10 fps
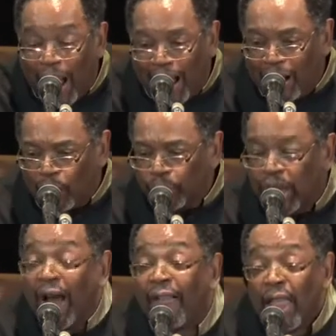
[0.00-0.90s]
bound
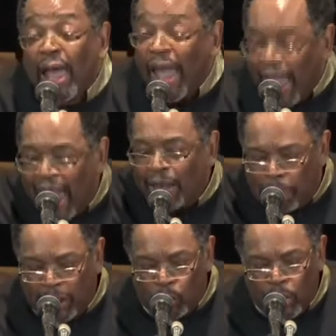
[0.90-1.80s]

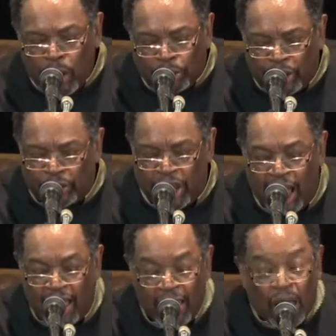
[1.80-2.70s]
and bewildered.
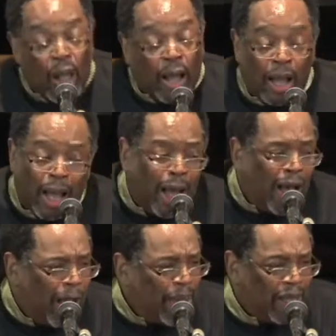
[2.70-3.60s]

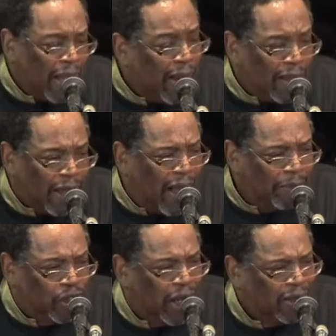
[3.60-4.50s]
Oh, but here
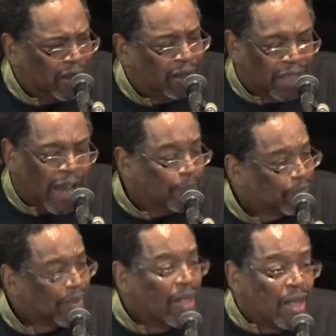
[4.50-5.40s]
comes Jesus
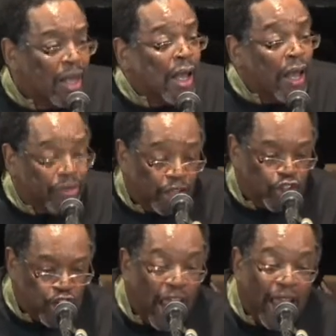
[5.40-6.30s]

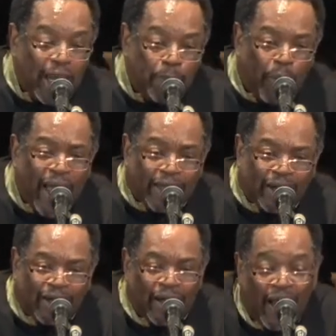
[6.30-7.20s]
chain
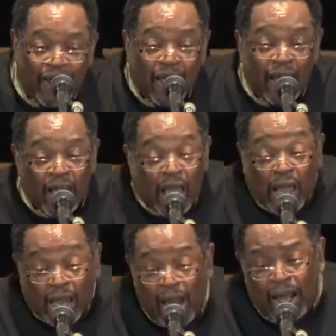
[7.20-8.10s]
breaker.
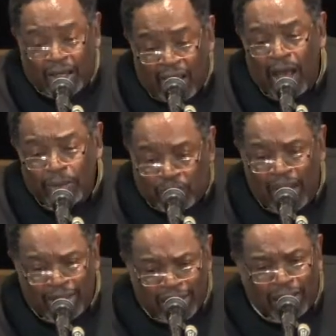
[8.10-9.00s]
Here comes
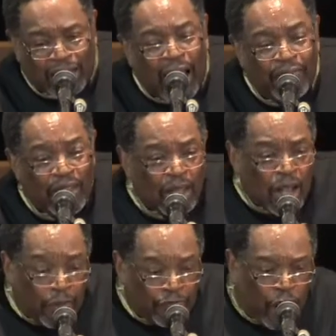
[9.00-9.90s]
Jesus,
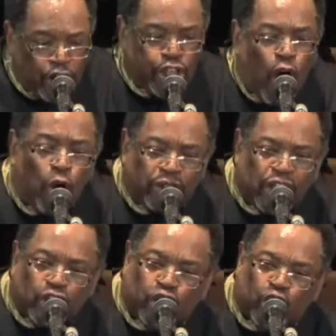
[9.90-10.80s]
the yoke
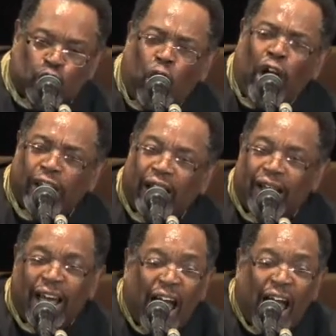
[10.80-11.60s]
destroyer.